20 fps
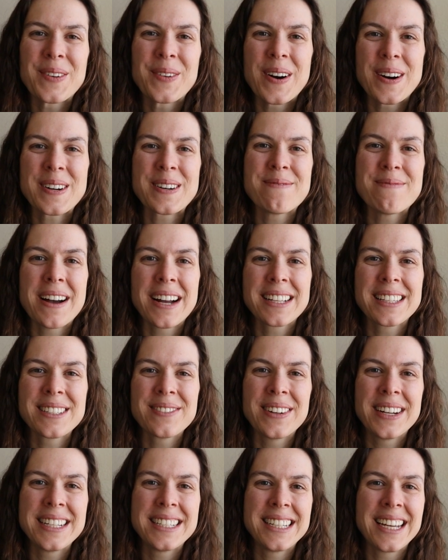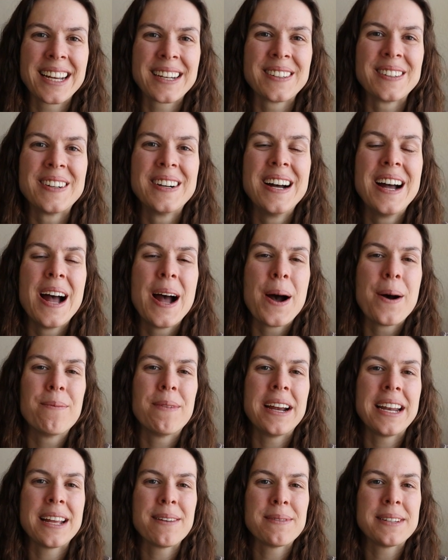welcome back to my channel.
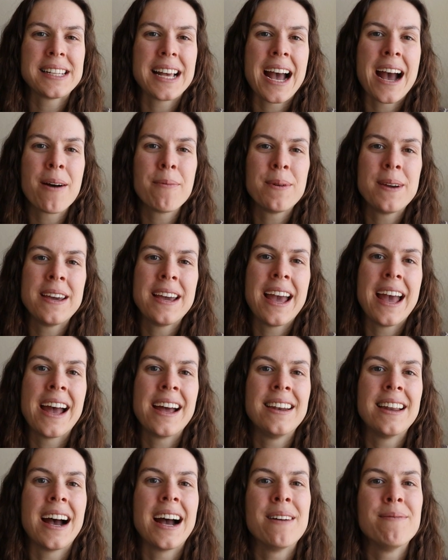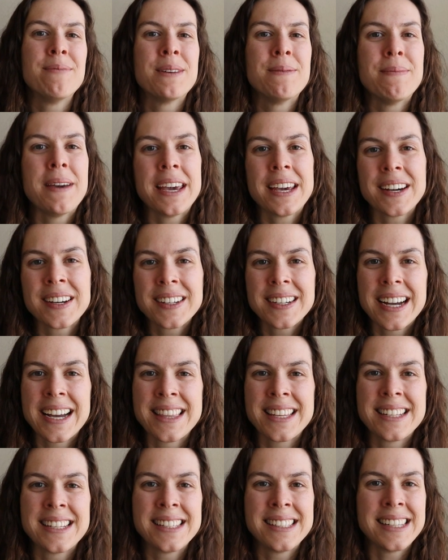My name is Abby and I'm the maker
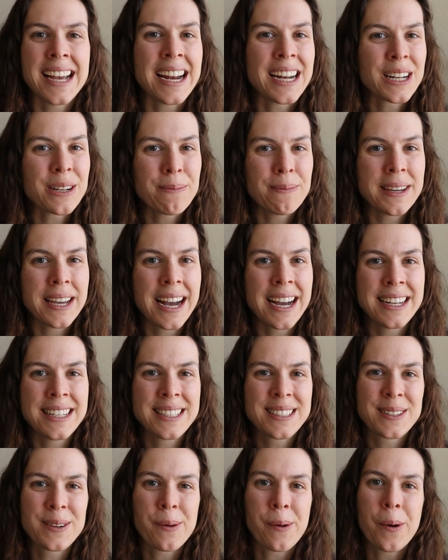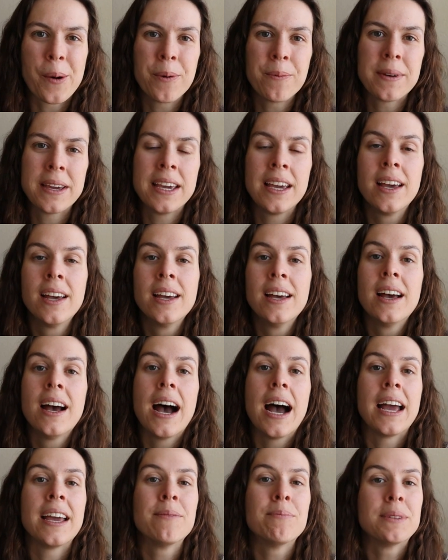and the designer behind Sew Homey.
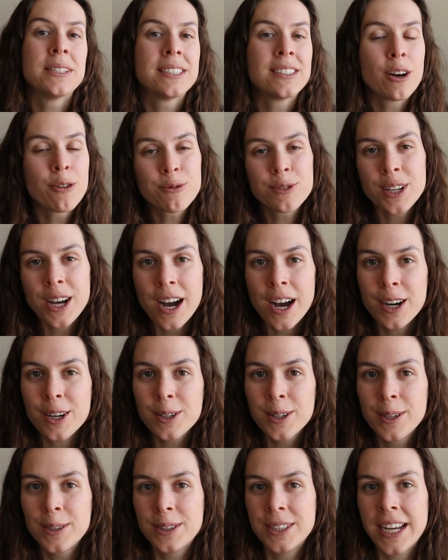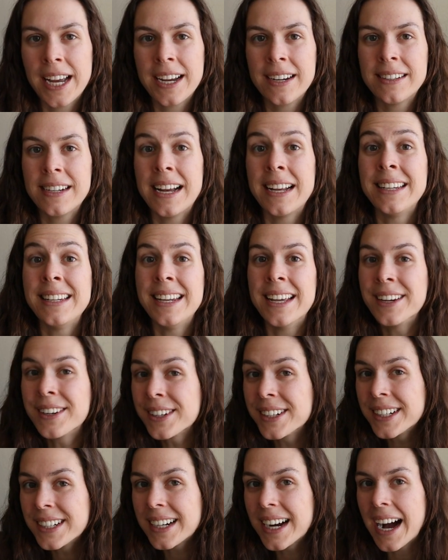I'm a self-taught crocheter and
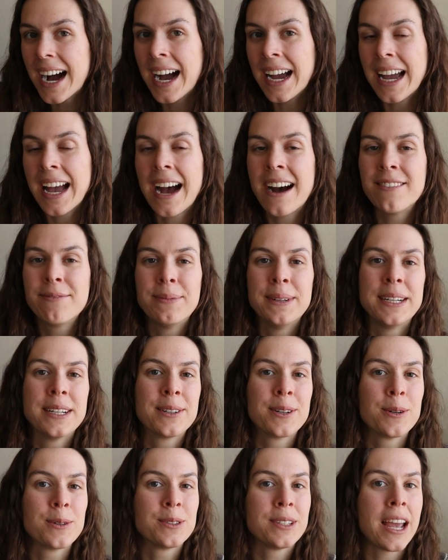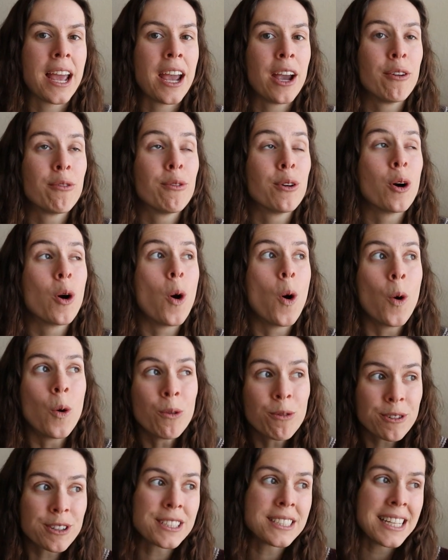knitter. I have been crocheting for
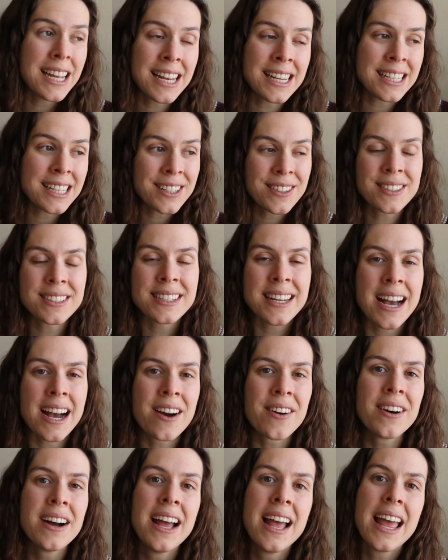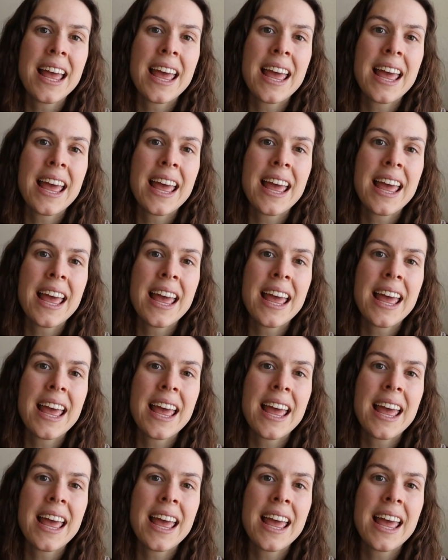over 10 years now